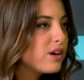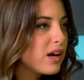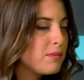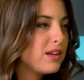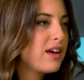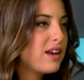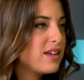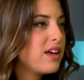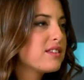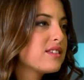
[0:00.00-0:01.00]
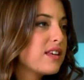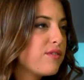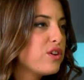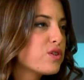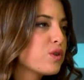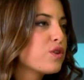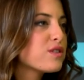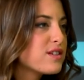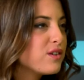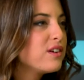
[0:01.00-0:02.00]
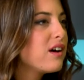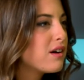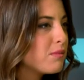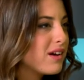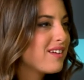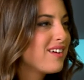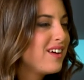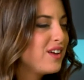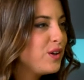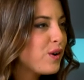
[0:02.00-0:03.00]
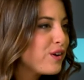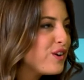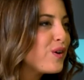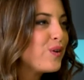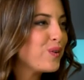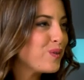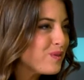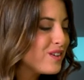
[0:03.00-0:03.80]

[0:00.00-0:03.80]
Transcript: I mean, at 7 years old, you're still young, but you already know,